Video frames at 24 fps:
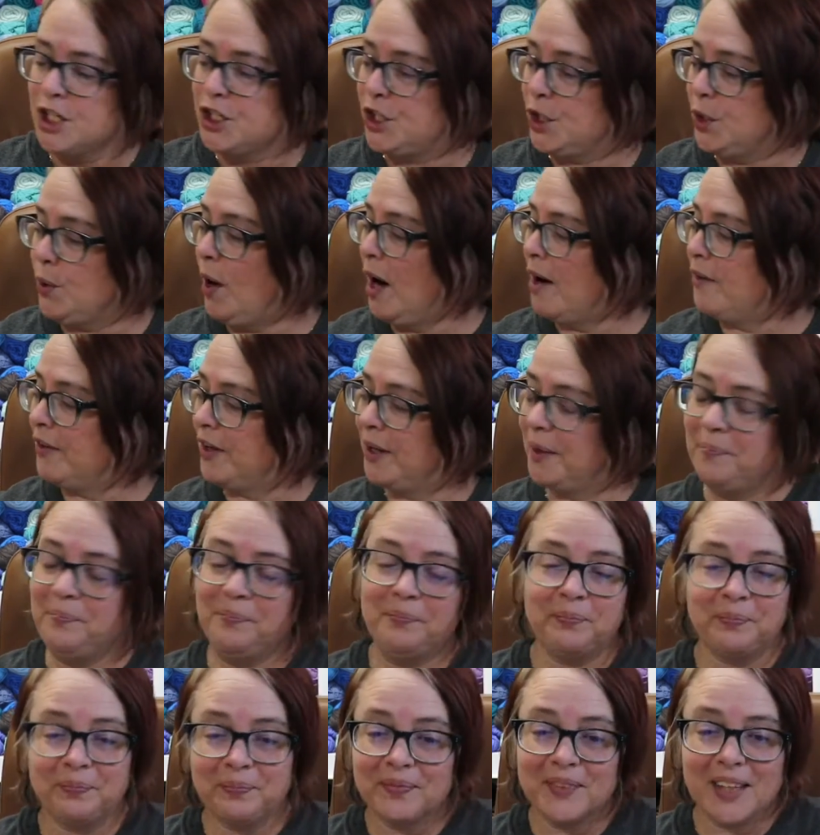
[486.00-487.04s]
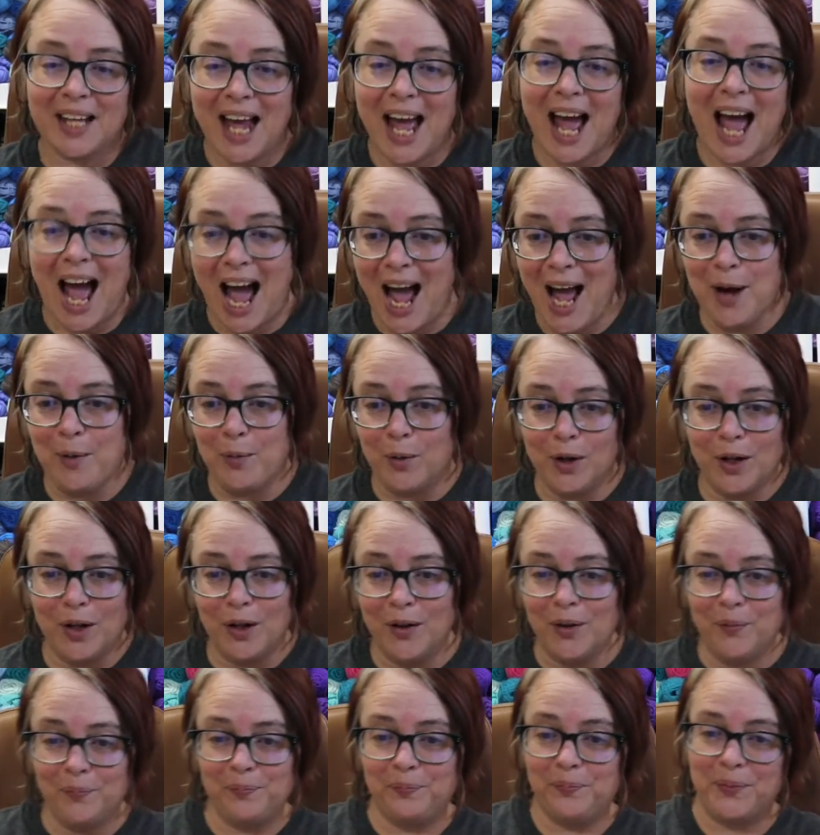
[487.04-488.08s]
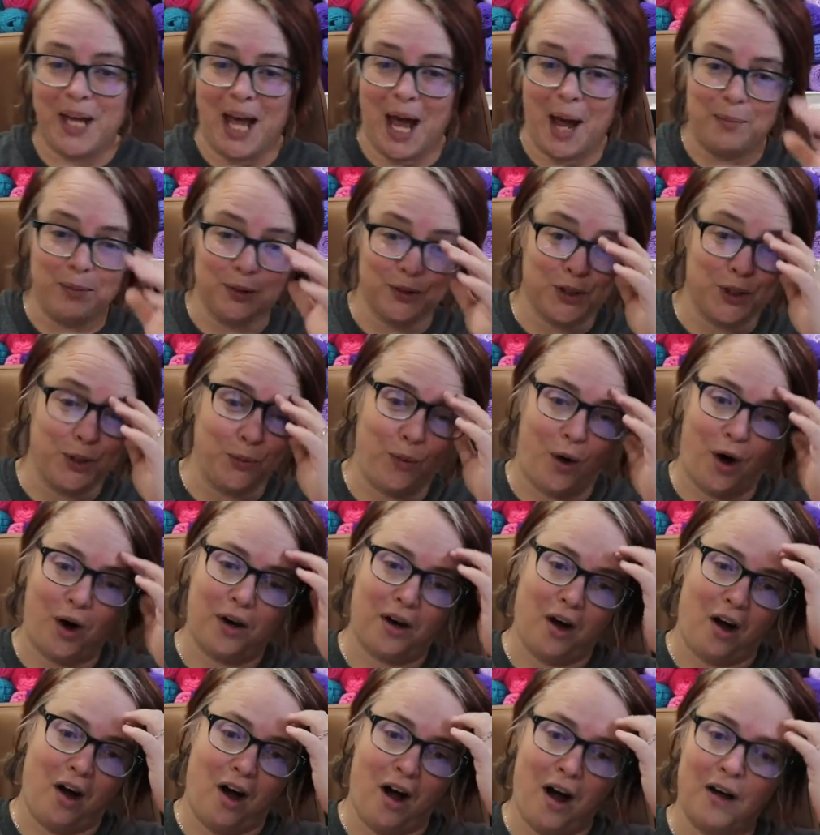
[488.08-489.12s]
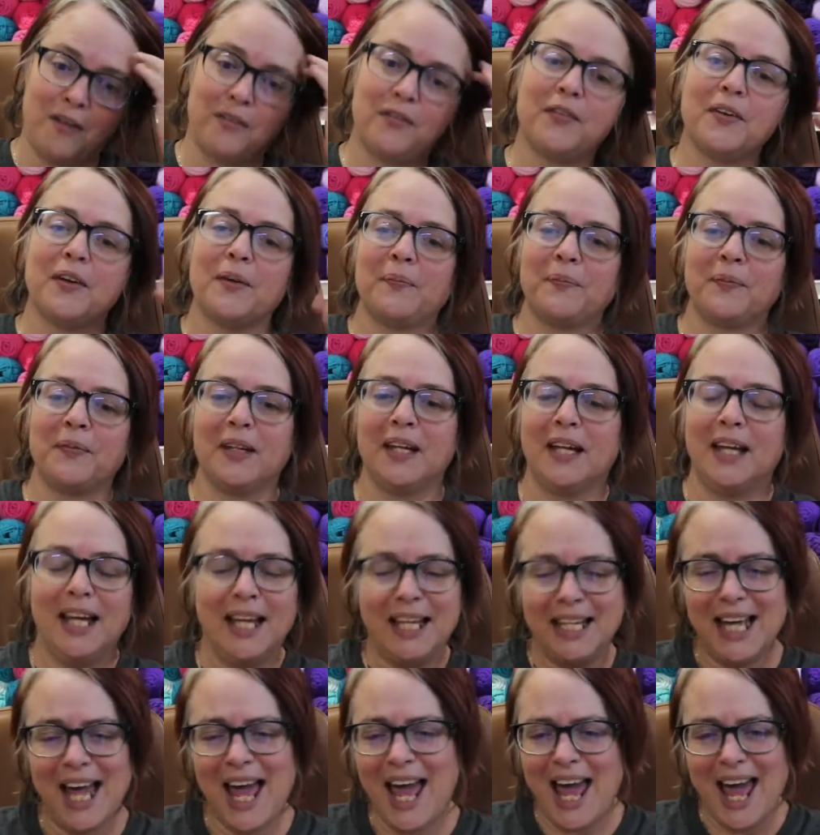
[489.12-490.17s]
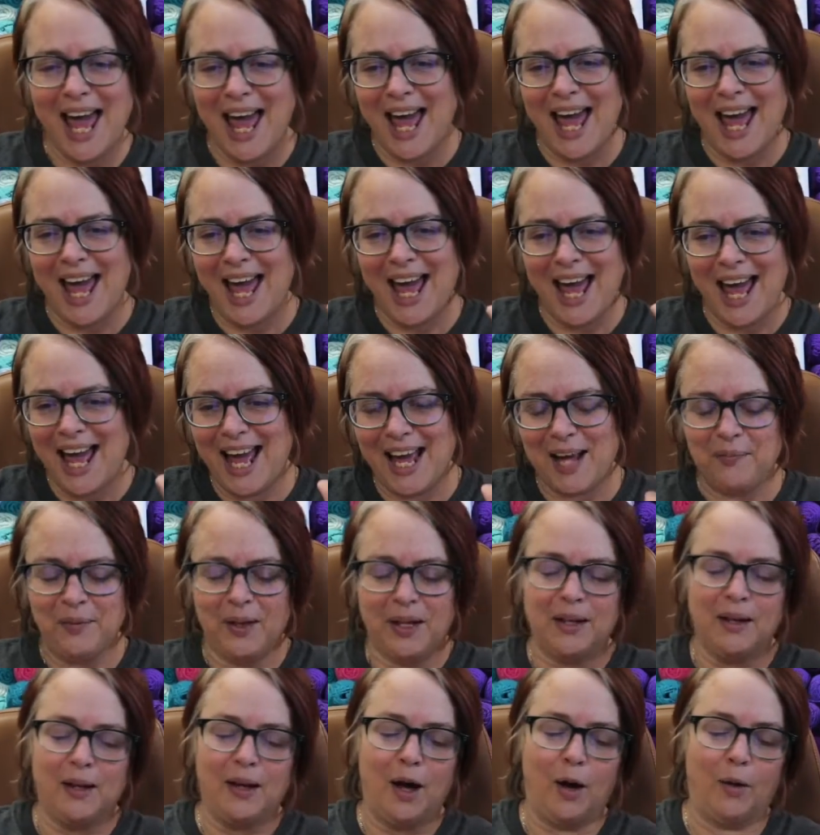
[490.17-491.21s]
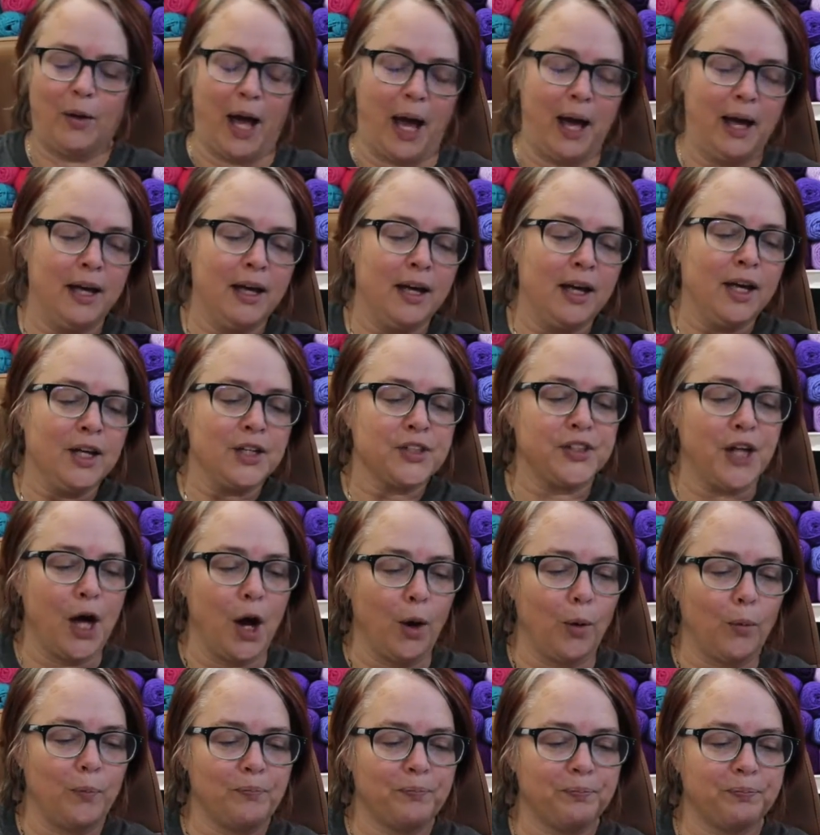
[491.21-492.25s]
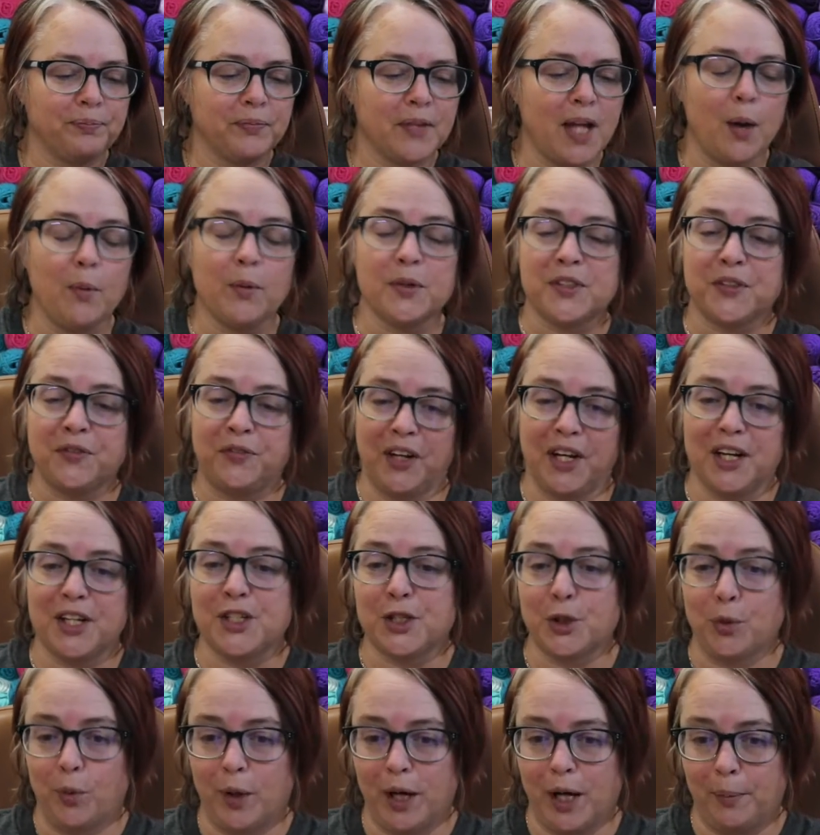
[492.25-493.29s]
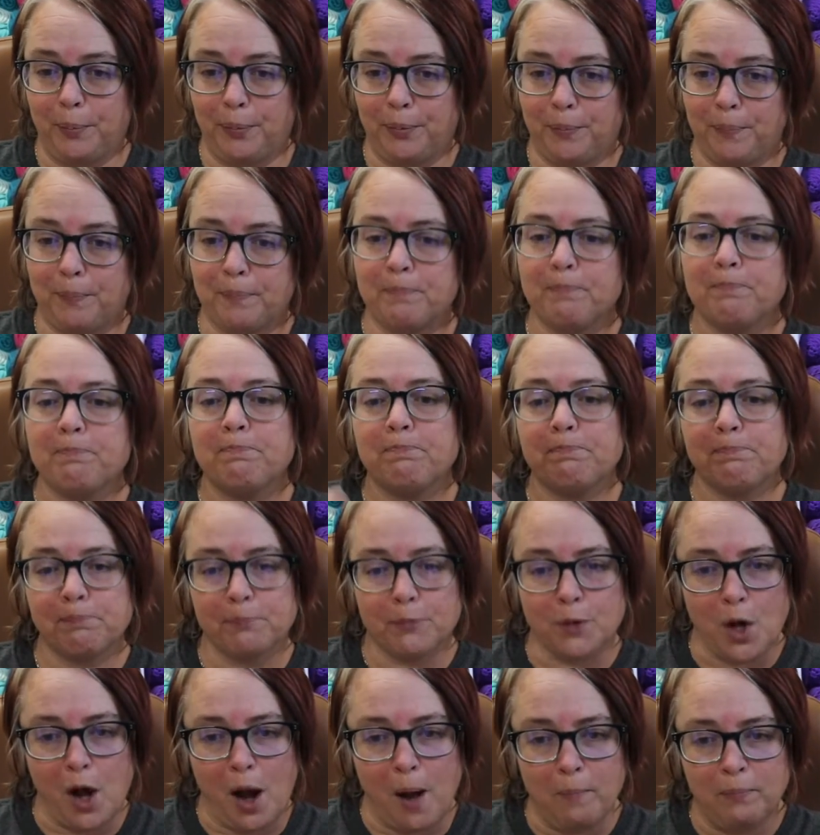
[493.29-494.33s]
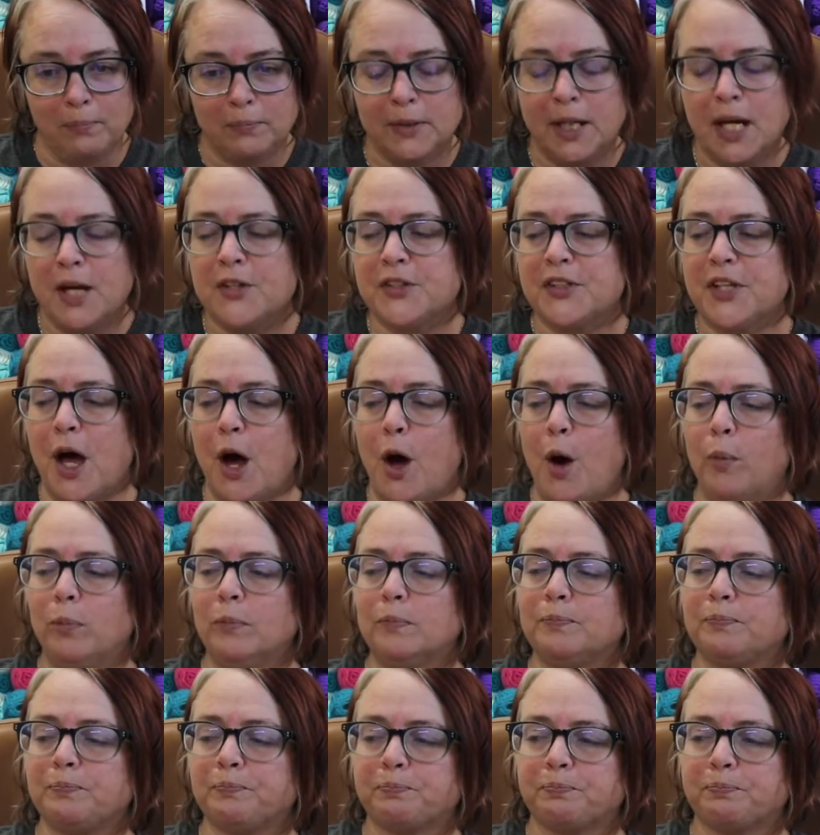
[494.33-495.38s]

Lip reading: 2 of them I will be able to mark off. Yay! Okay, so it was finish a whip. Okay, so